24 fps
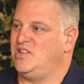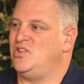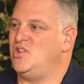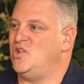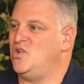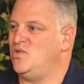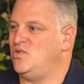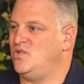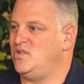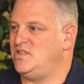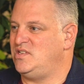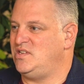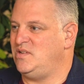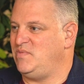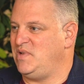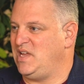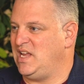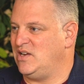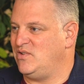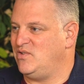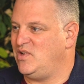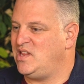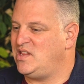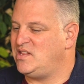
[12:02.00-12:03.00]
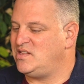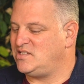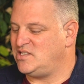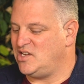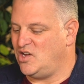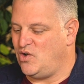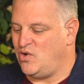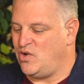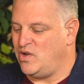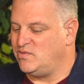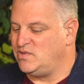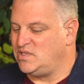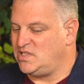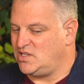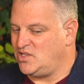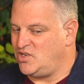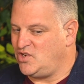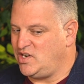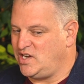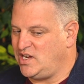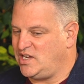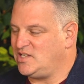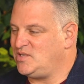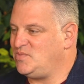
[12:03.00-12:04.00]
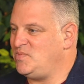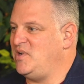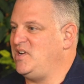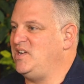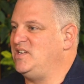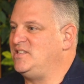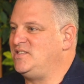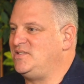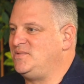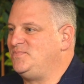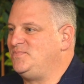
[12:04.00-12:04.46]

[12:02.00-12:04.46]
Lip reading: loan to begin with. So it was a learning experience.